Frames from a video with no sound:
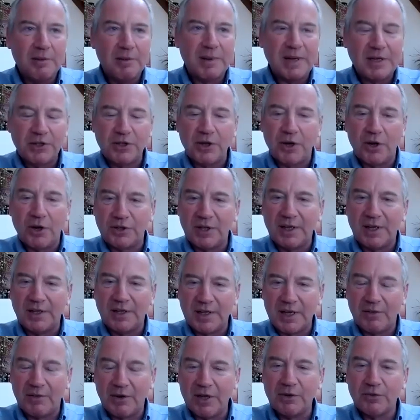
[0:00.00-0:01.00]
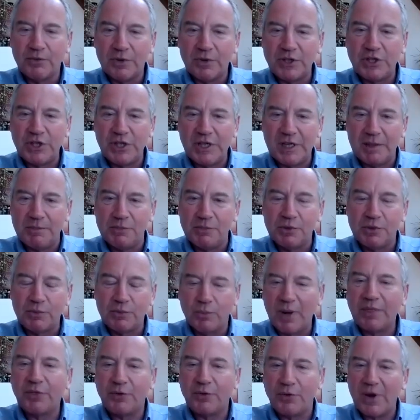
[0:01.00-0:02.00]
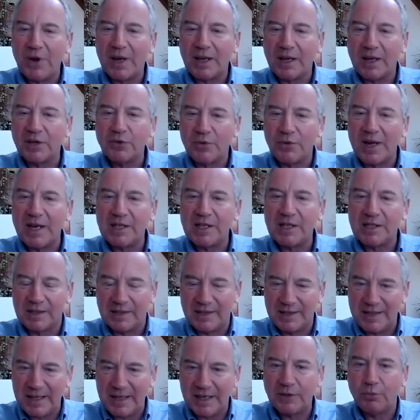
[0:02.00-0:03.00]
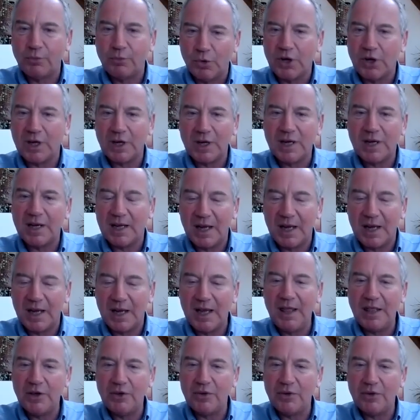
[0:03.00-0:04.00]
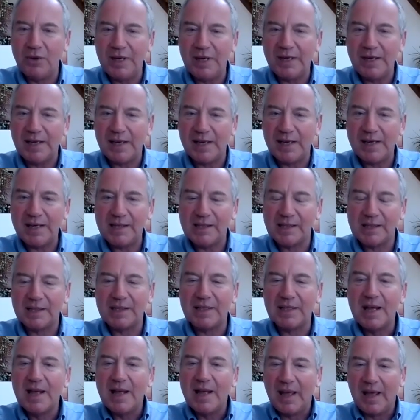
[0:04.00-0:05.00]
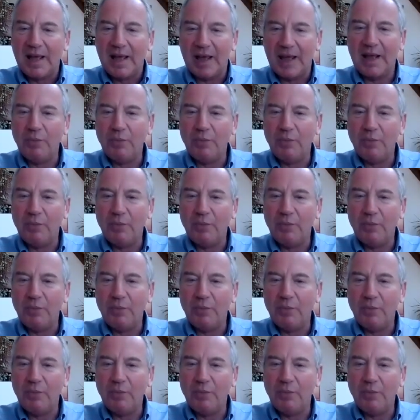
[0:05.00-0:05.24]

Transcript: a little bit totalitarian regimes where track and trace did work in the early days,